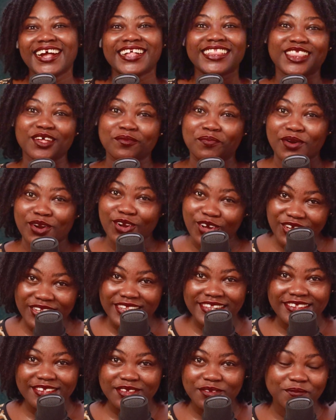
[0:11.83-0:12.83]
The
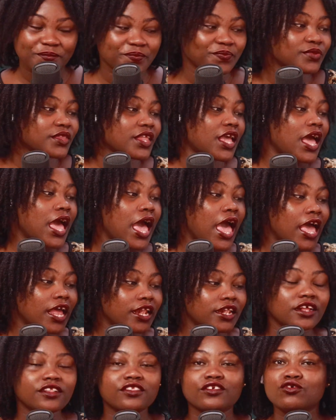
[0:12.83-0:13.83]
plot:
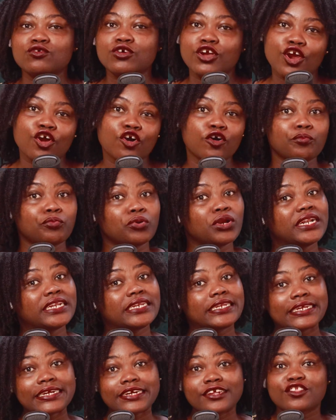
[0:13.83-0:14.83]
a little girl
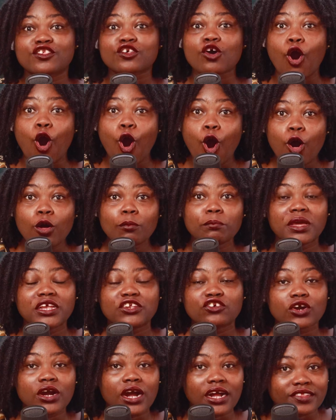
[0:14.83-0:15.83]
predicts all
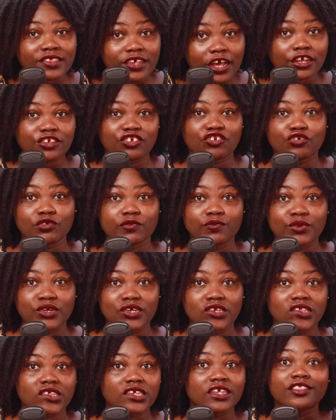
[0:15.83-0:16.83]
major
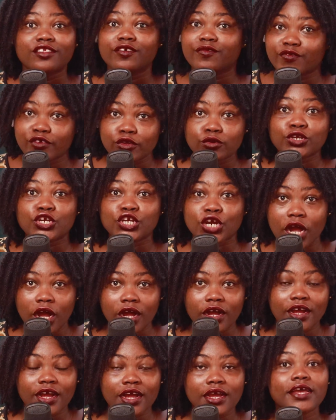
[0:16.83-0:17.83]
catastrophes in the
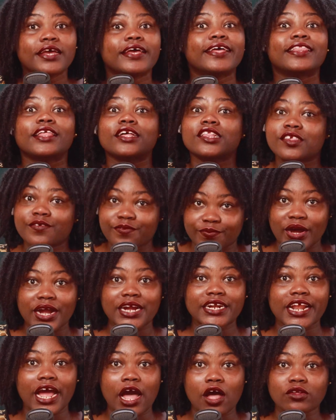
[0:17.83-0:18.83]
future. Let's
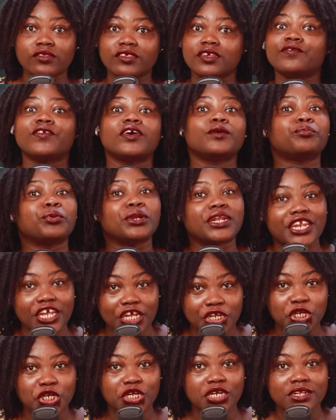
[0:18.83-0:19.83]
find out if her
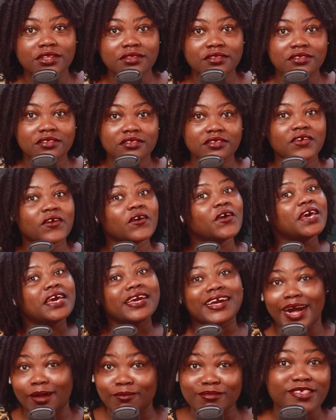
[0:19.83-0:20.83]
predictions
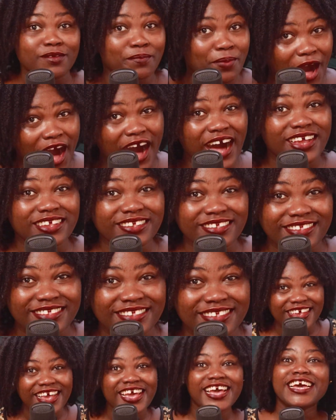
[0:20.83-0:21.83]
come to
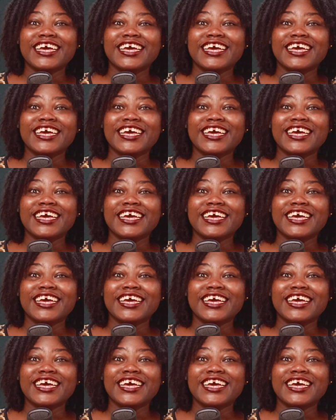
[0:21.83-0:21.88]
pass.